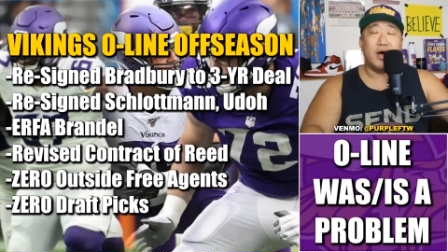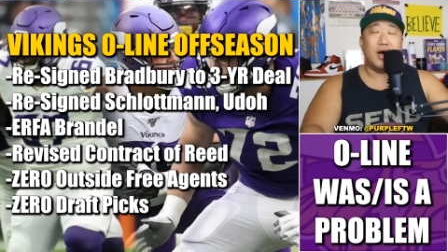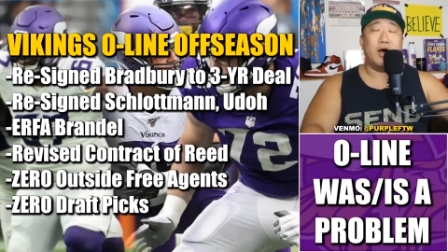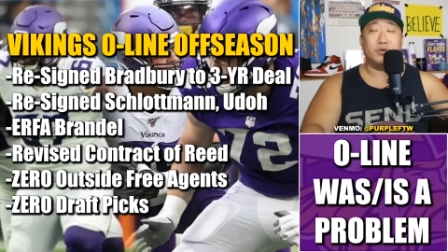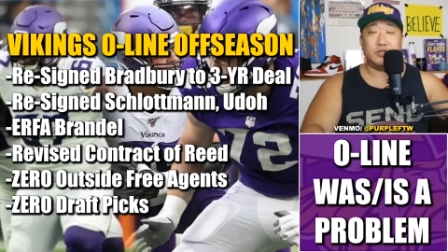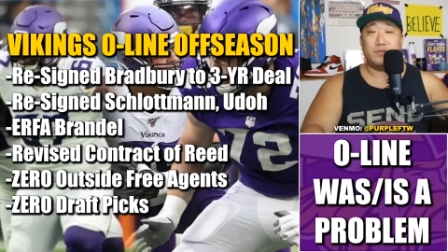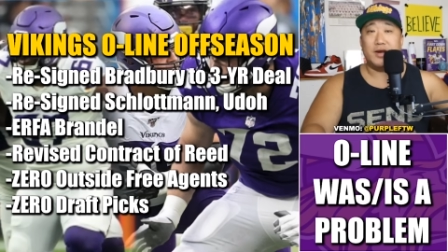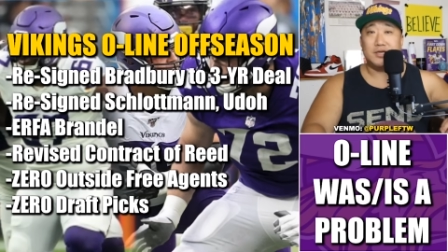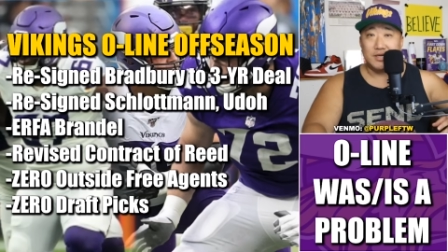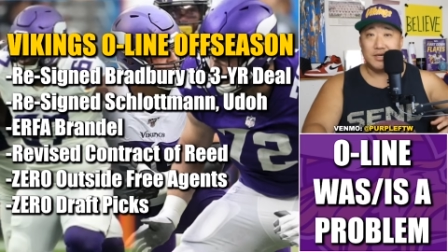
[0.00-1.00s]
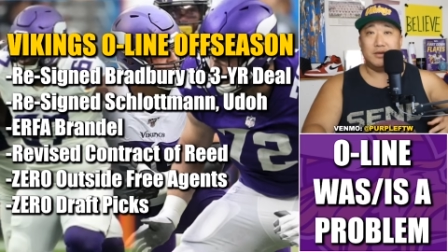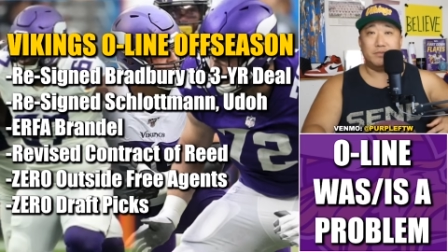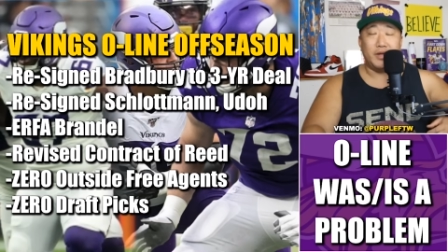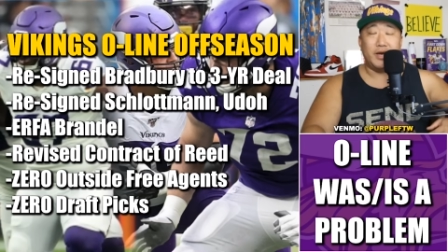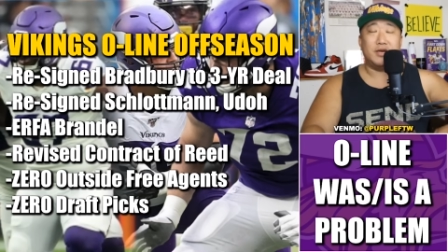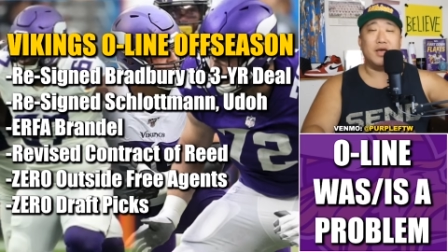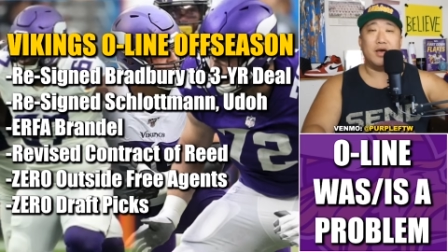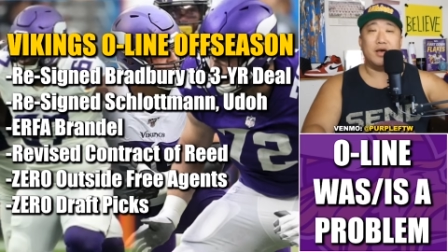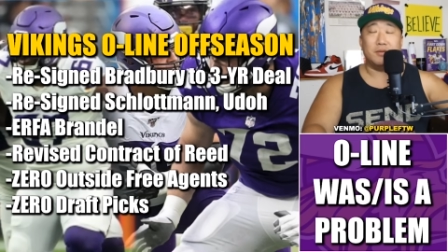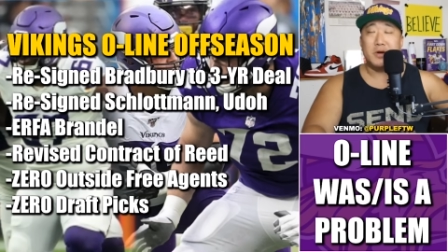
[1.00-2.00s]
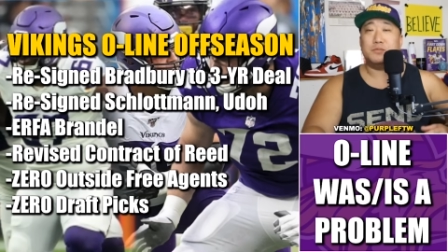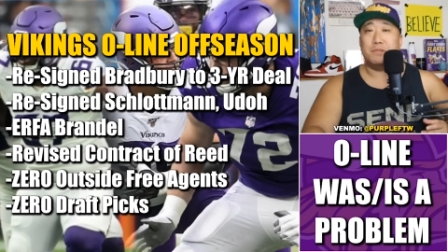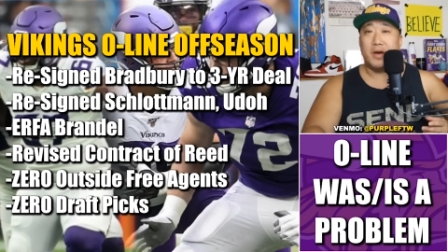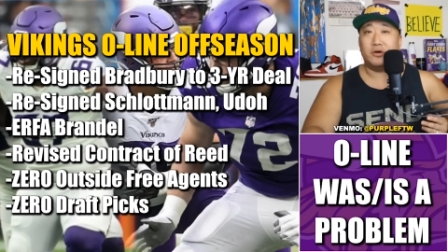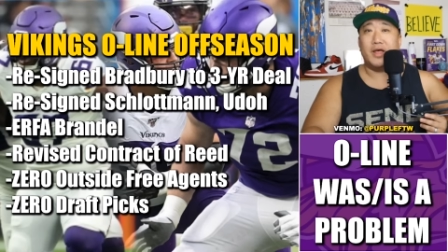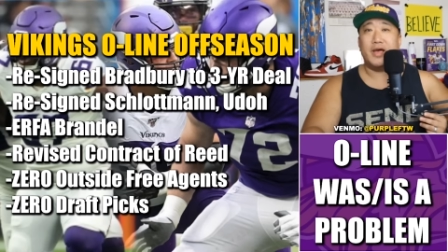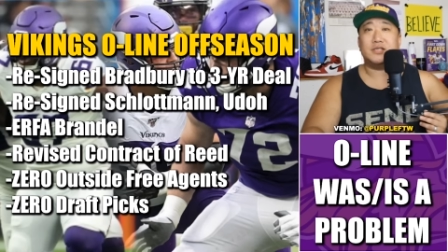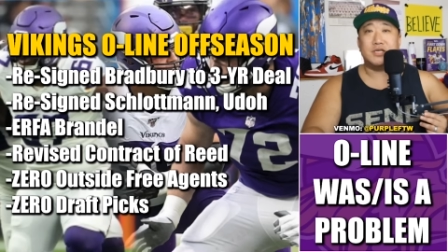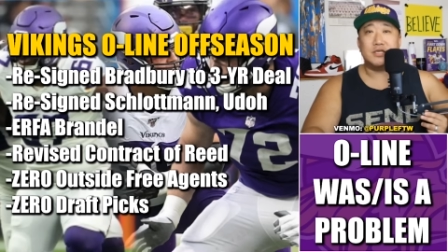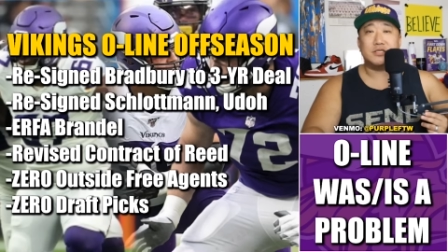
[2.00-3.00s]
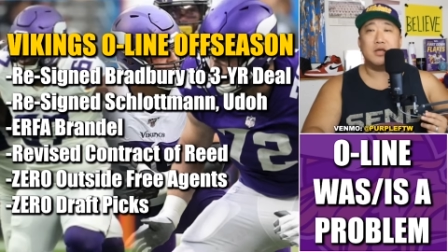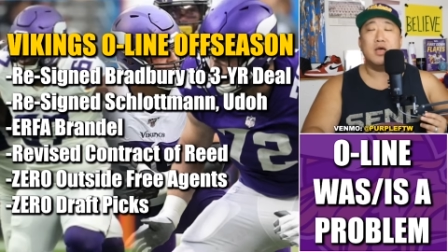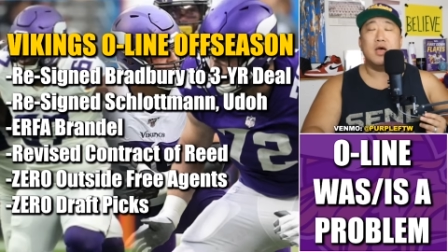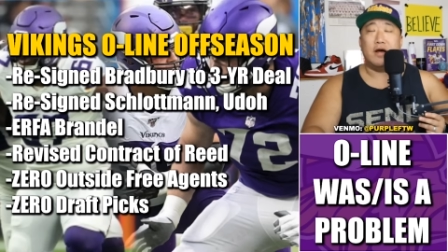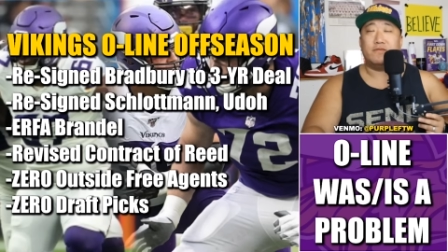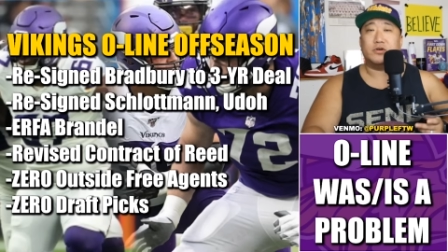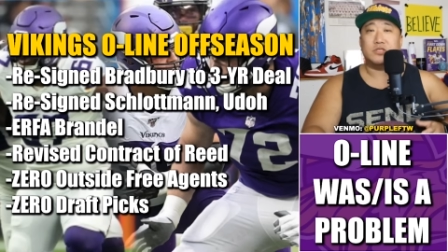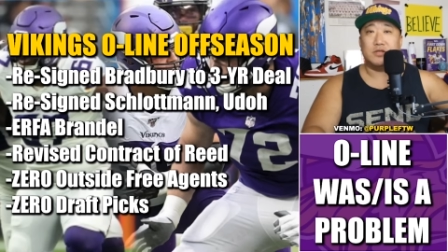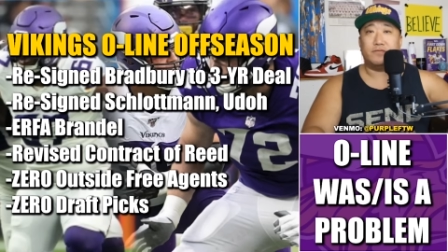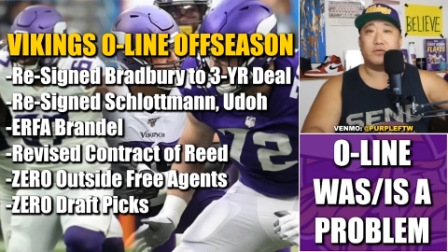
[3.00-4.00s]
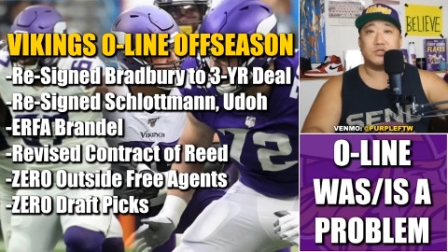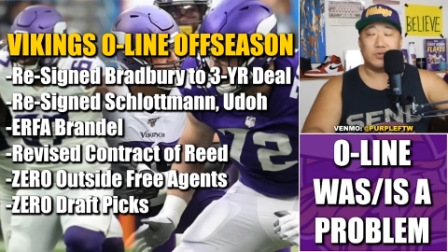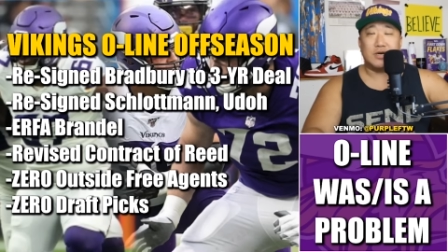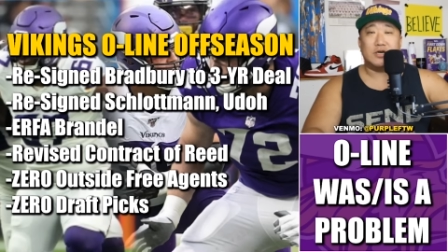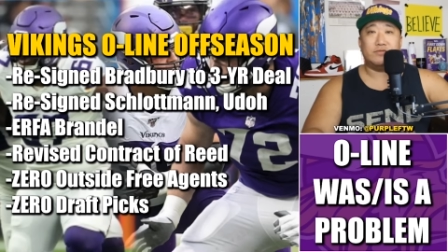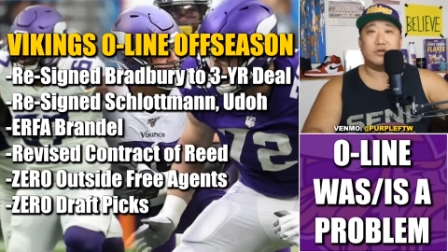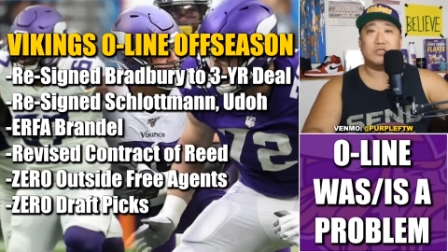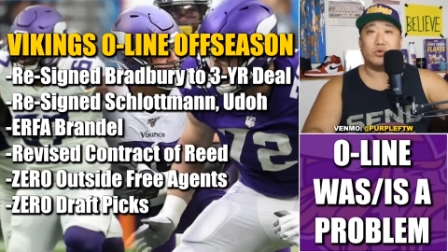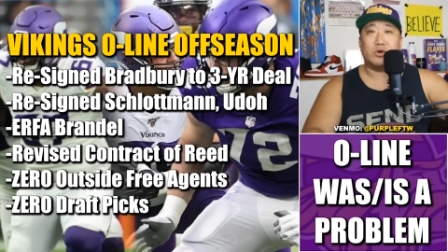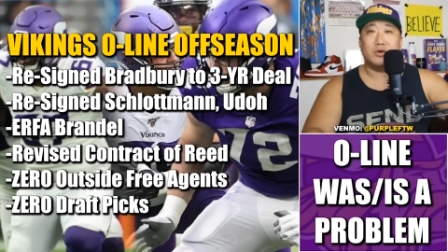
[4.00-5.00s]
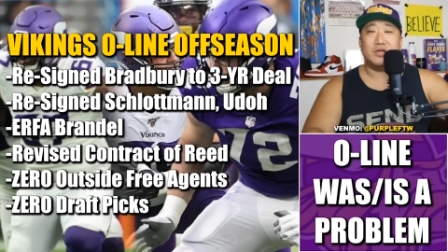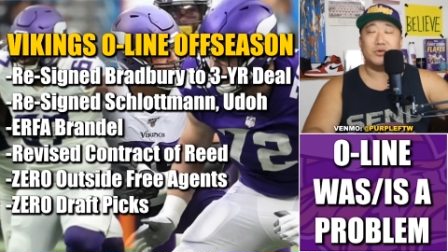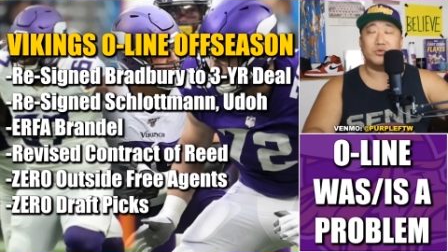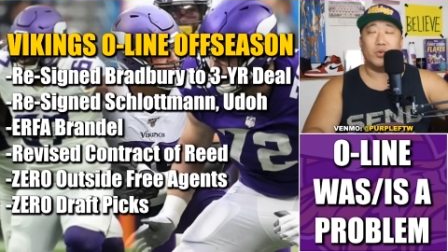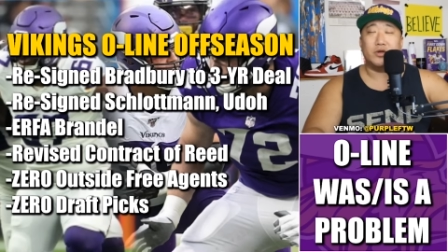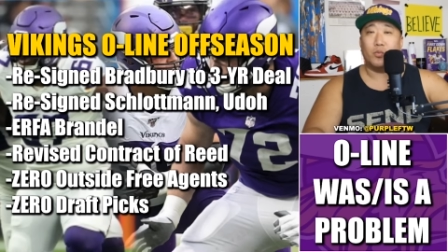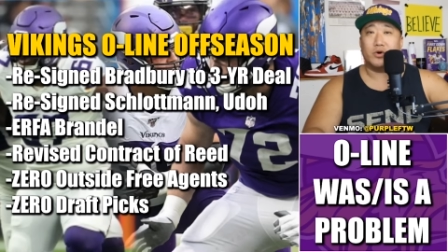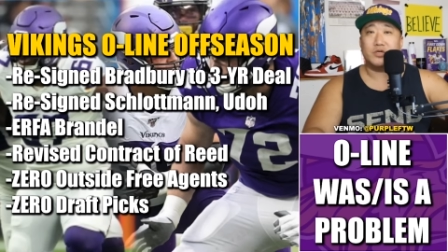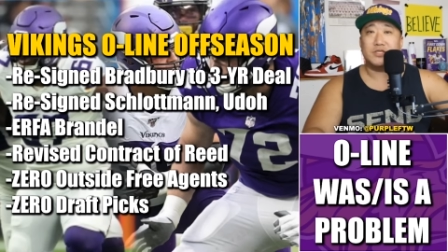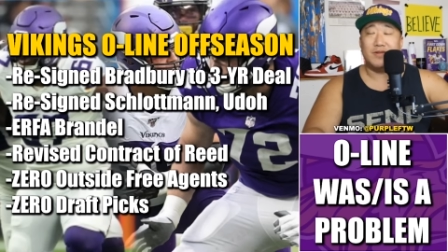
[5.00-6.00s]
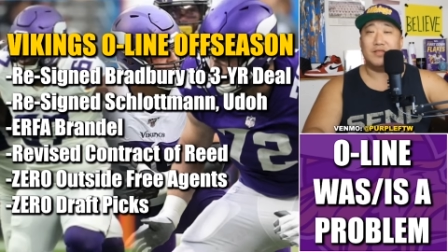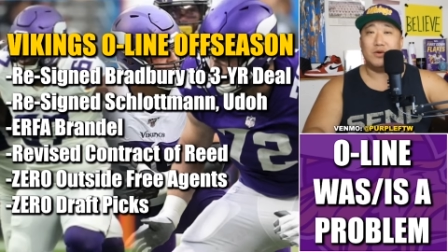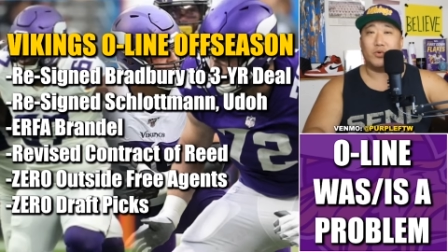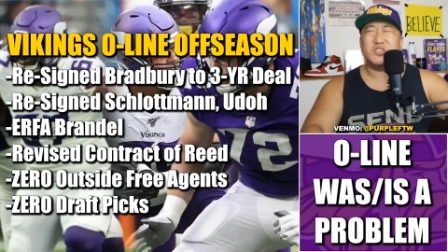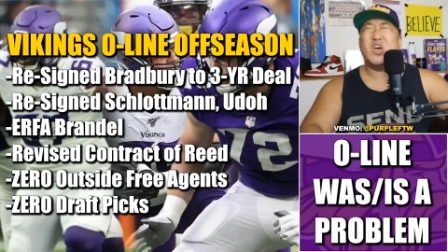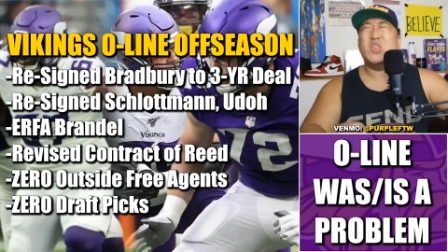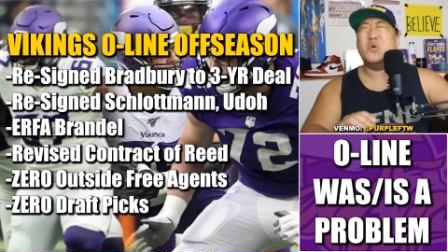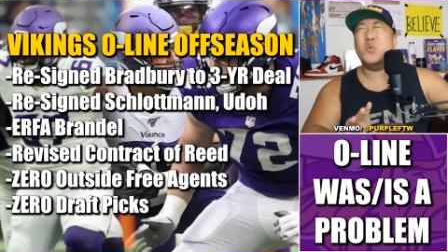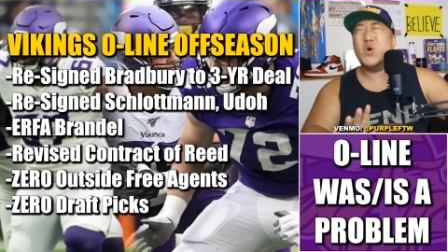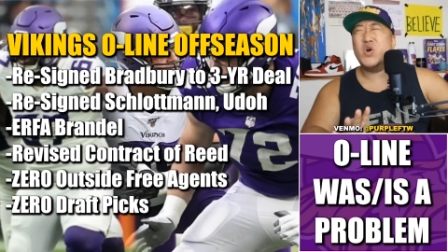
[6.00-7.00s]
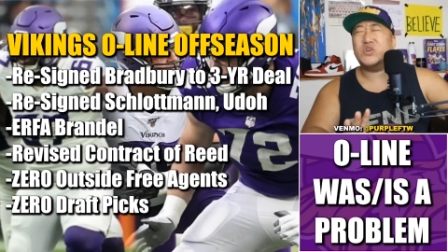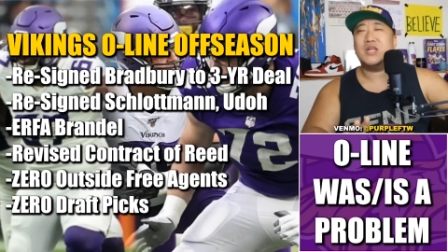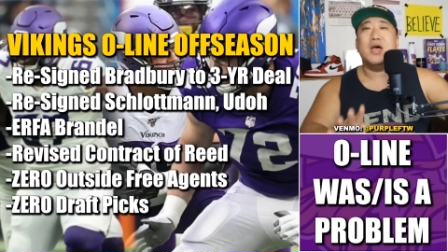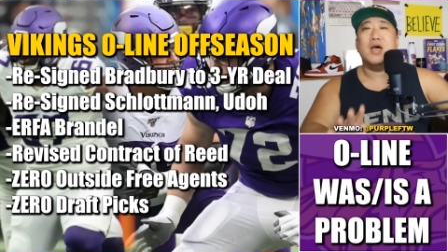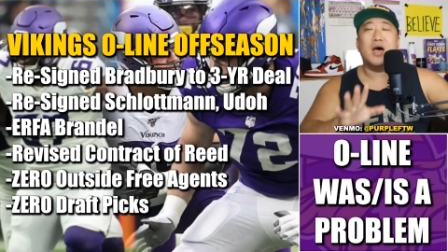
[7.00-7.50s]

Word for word: Uh, respect, he played uh, much better last season uh, versus the first three years of his career when he was one of the worst, if not the worst, the worst